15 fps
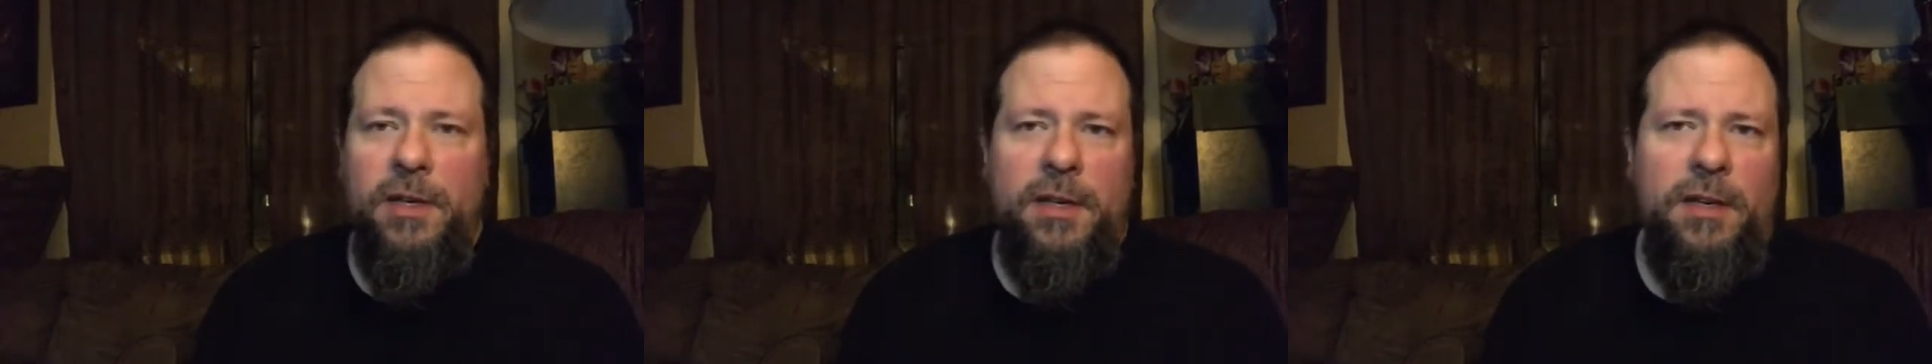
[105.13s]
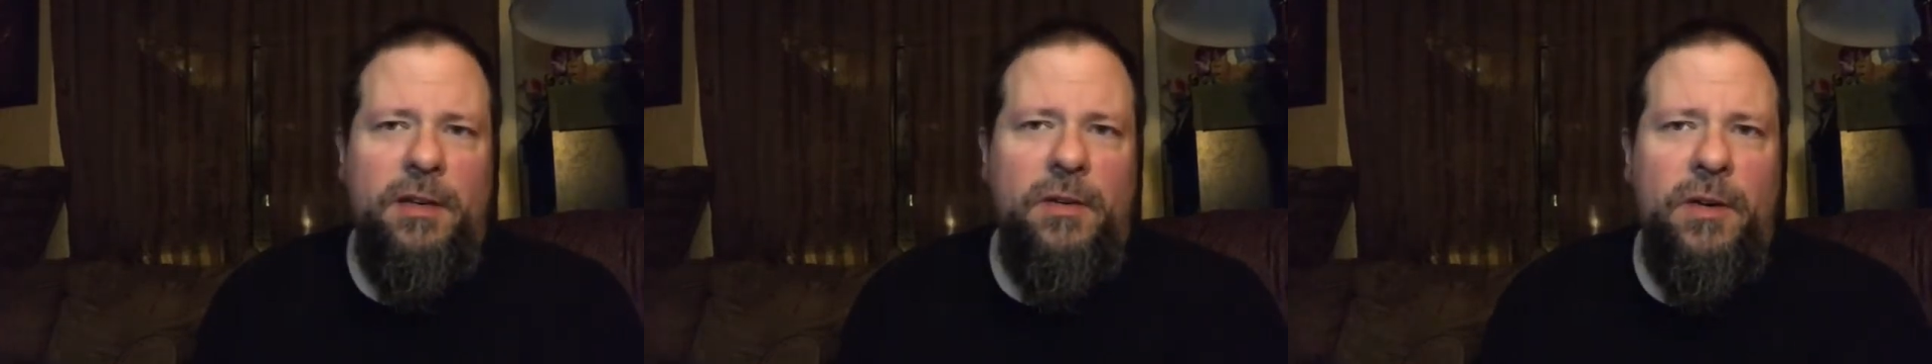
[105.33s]

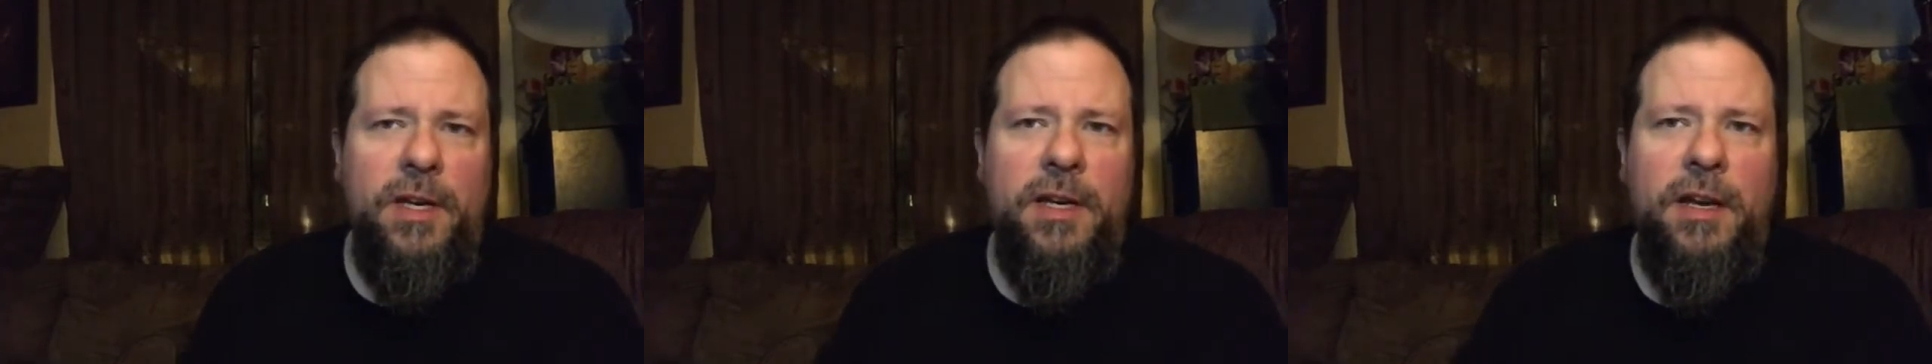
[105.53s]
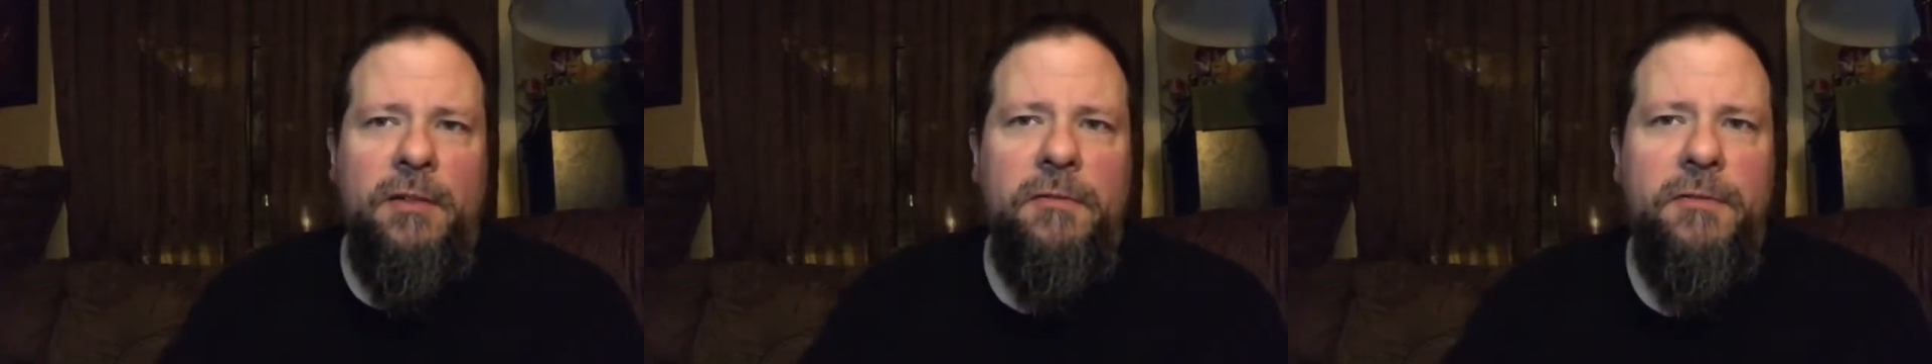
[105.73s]
you know, you
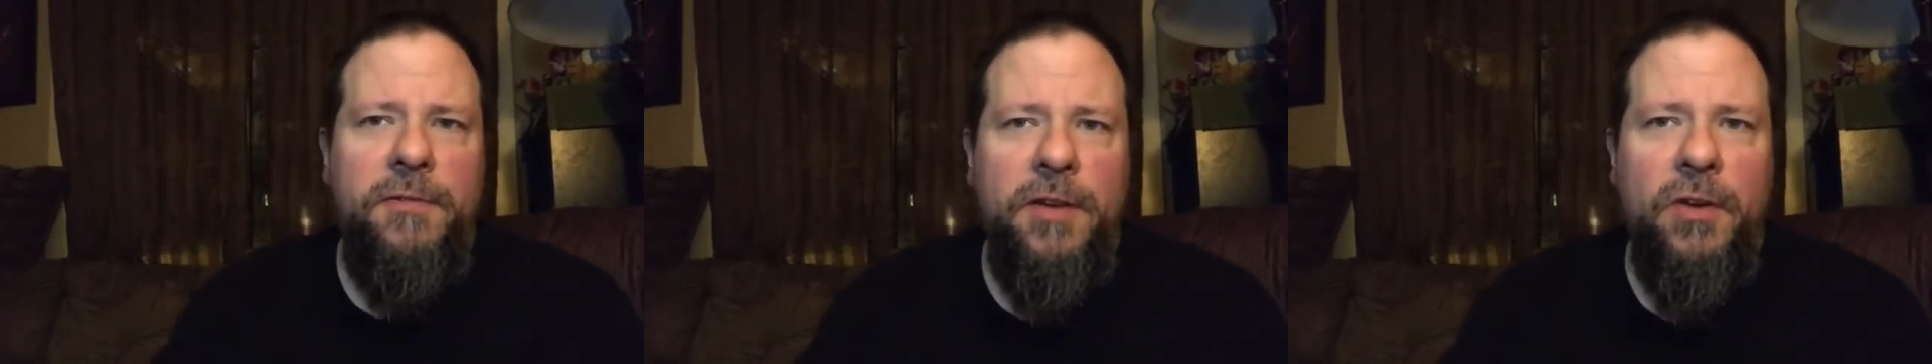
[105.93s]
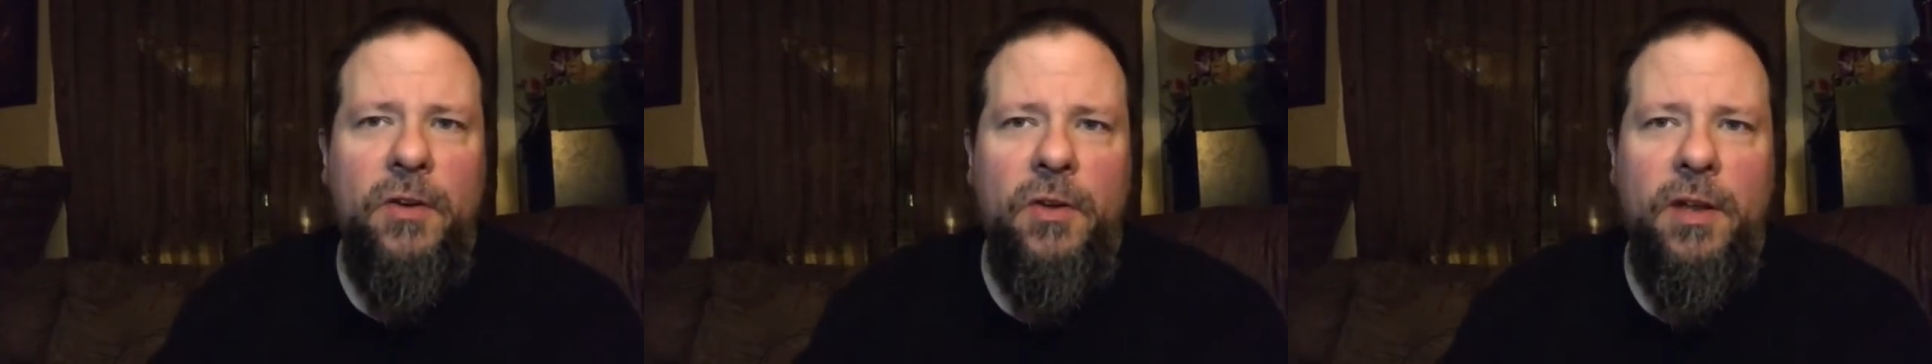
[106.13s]
can
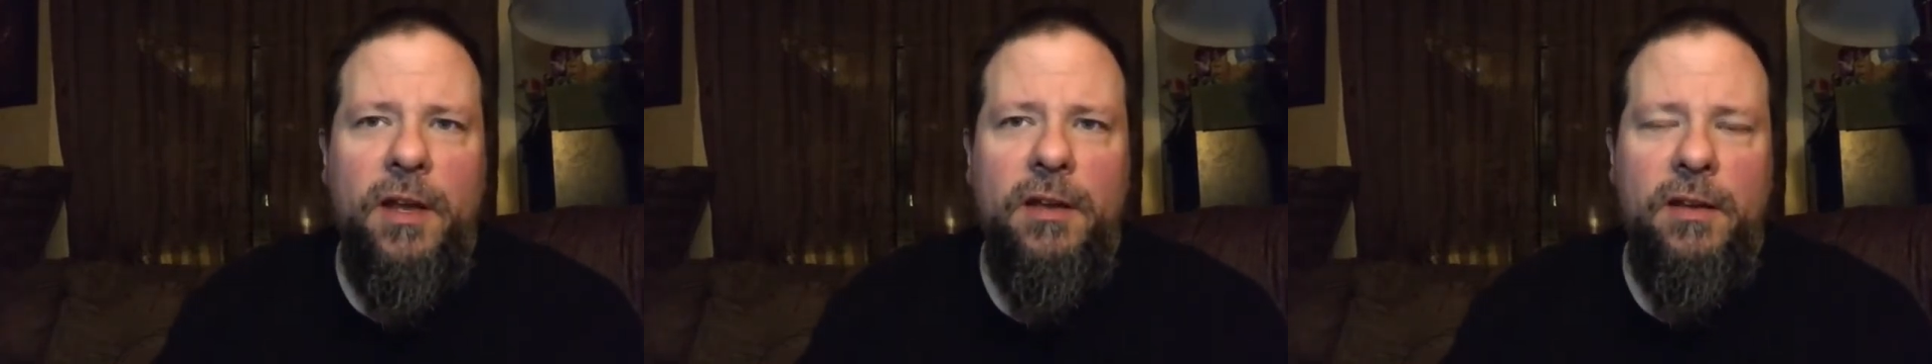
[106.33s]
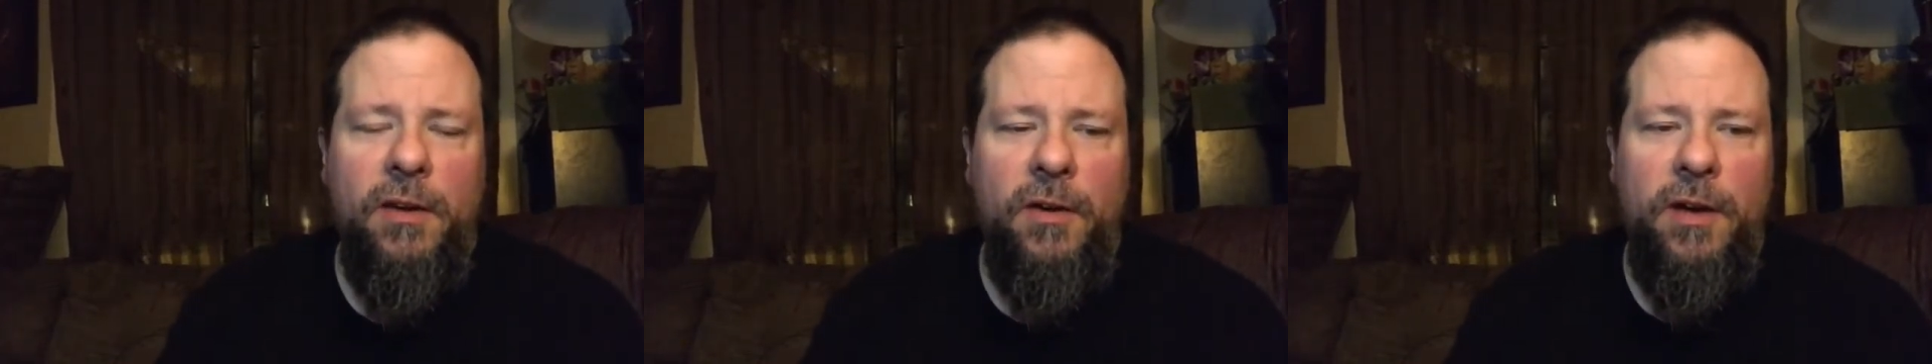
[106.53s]
feel
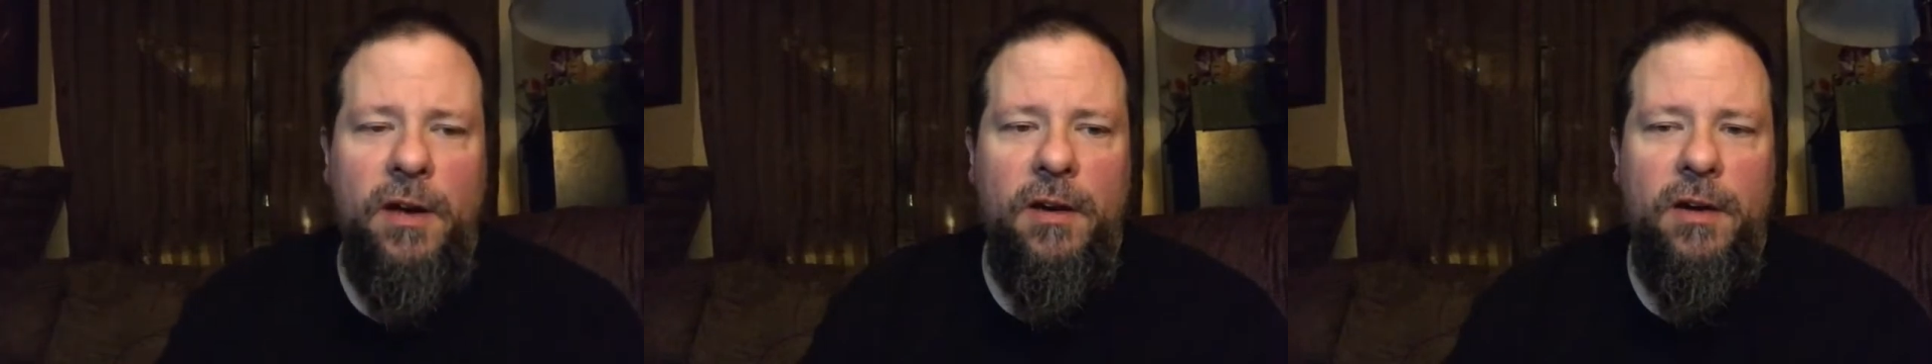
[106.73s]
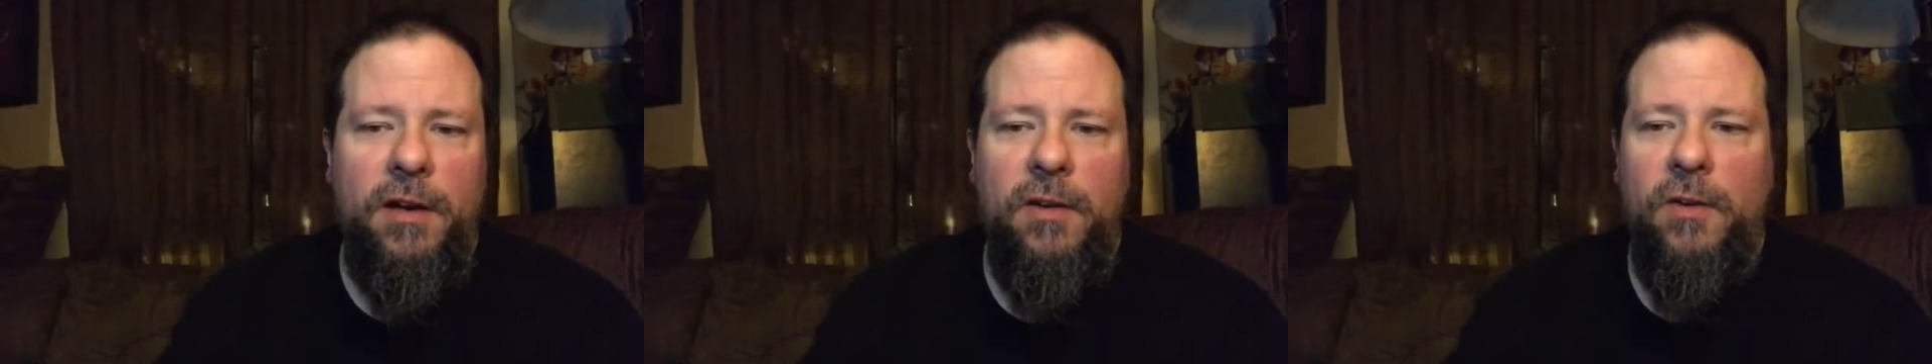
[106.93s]
that they're
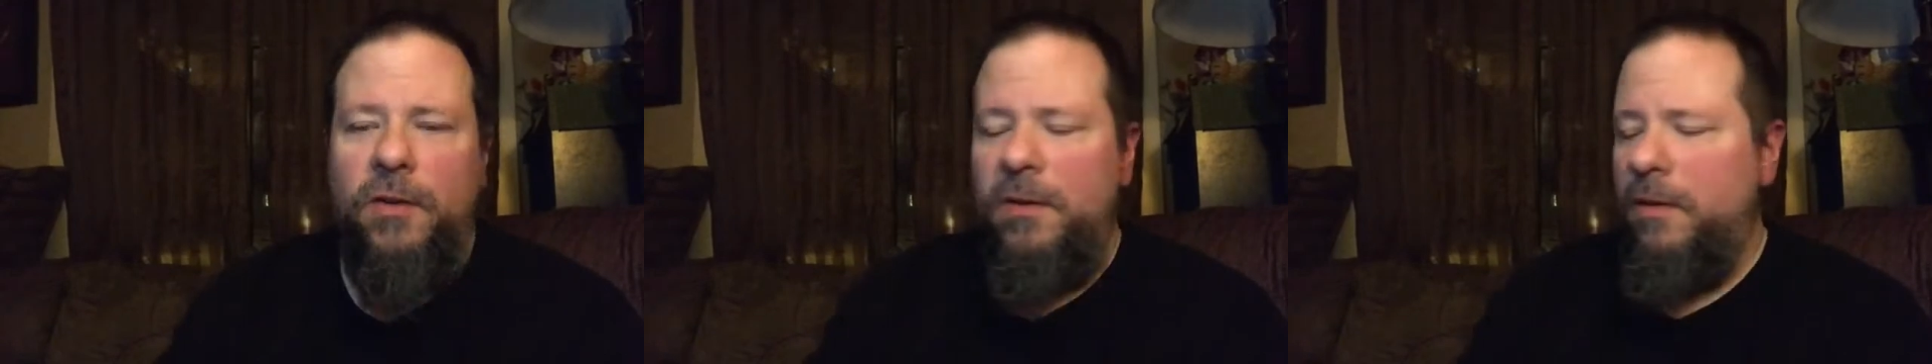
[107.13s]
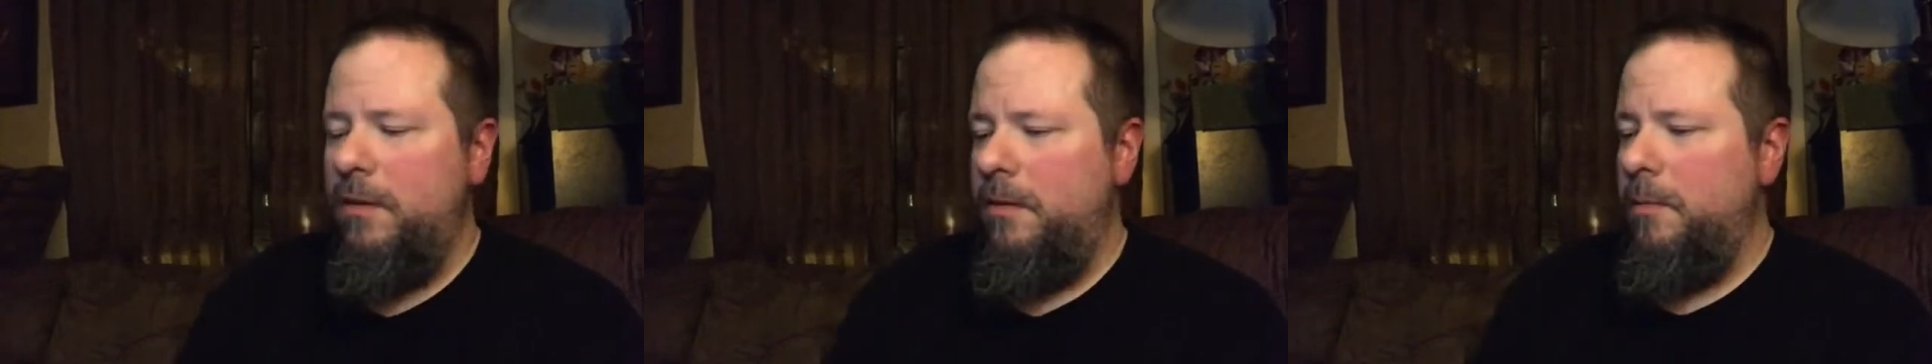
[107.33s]
young adult,
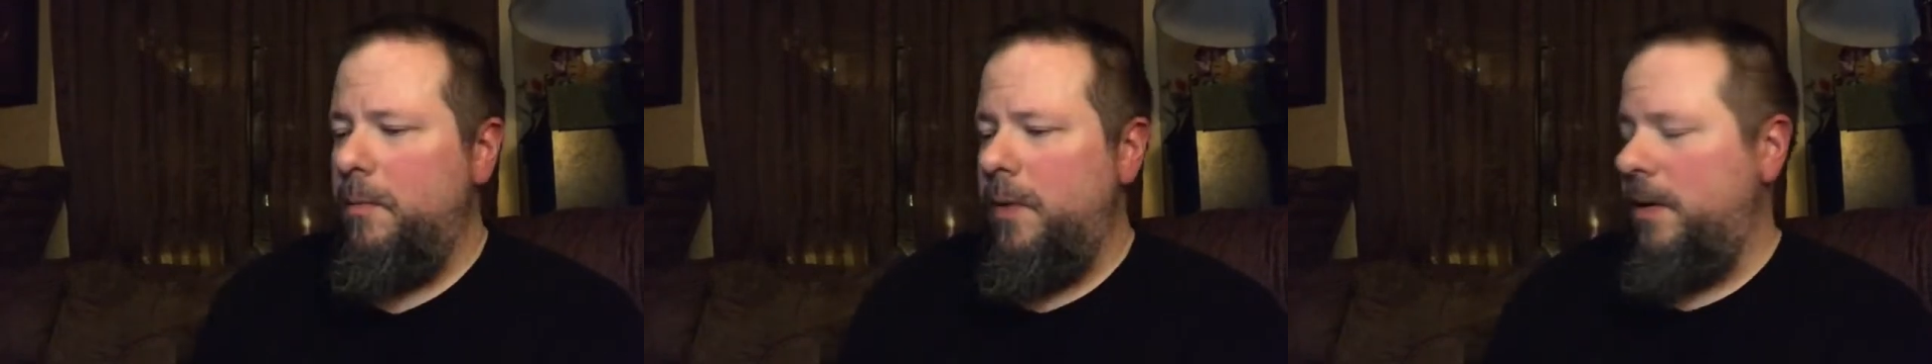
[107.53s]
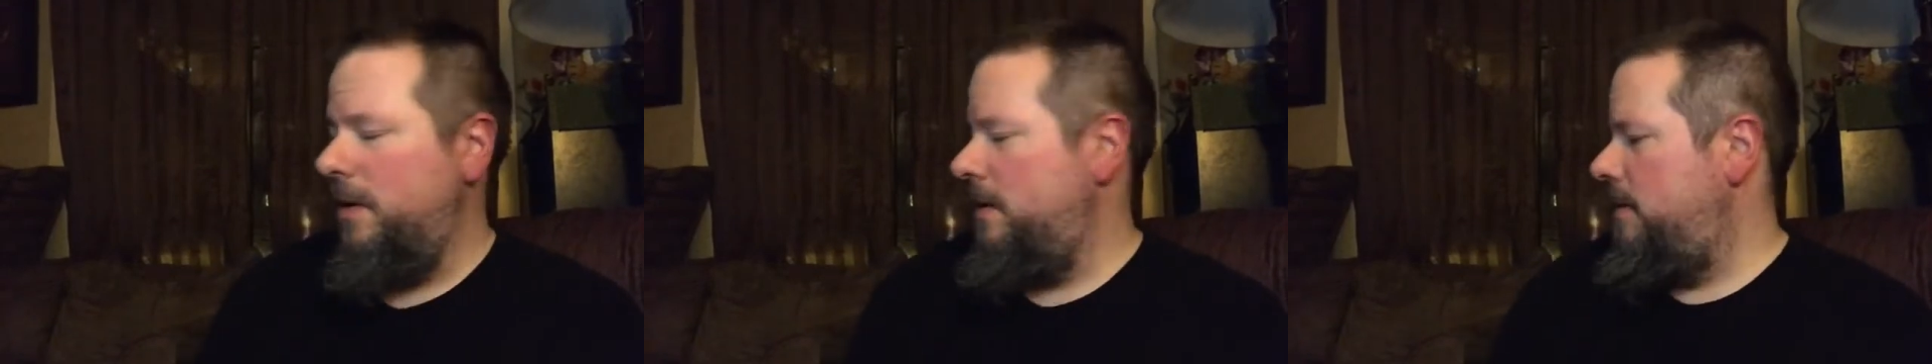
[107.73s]

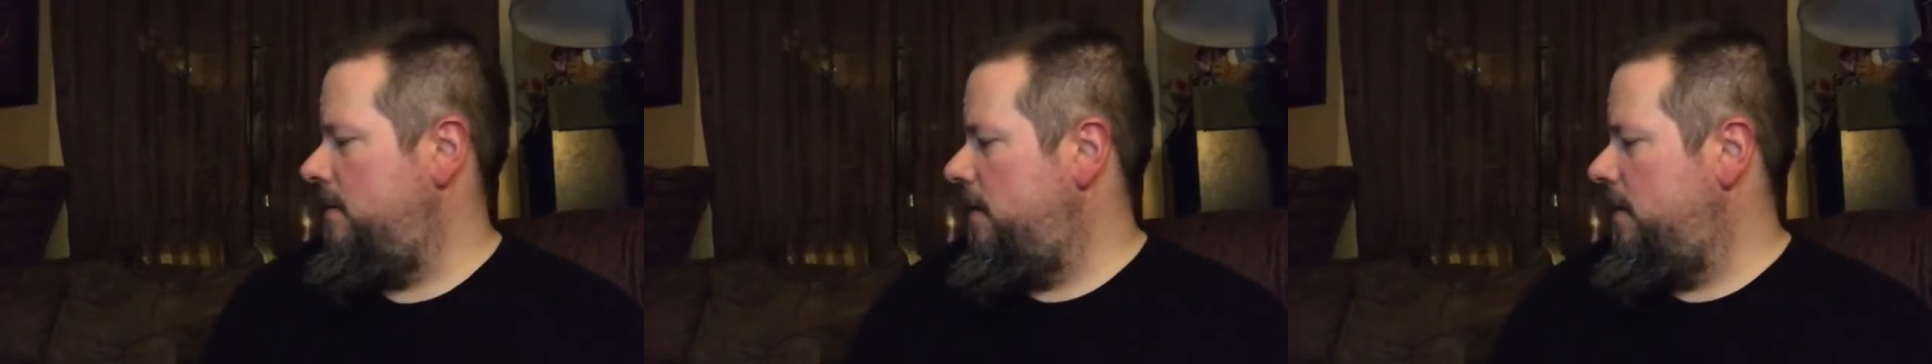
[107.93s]
but